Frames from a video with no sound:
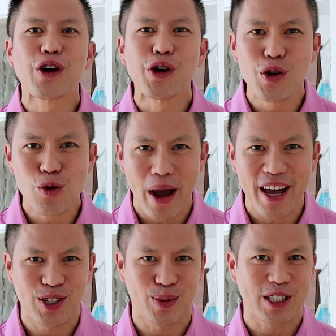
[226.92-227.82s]
for a new
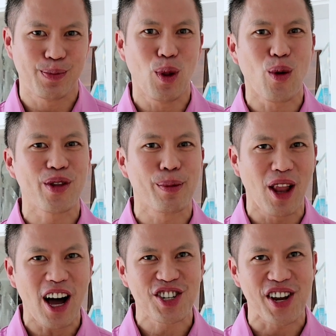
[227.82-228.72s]
way to explore the
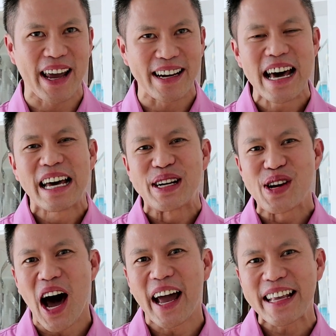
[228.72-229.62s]
blockchain,
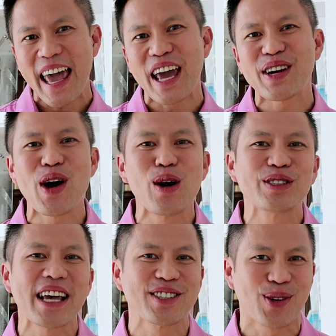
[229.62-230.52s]
9K
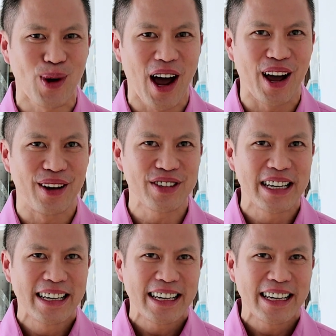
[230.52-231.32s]
Nodes has arrived.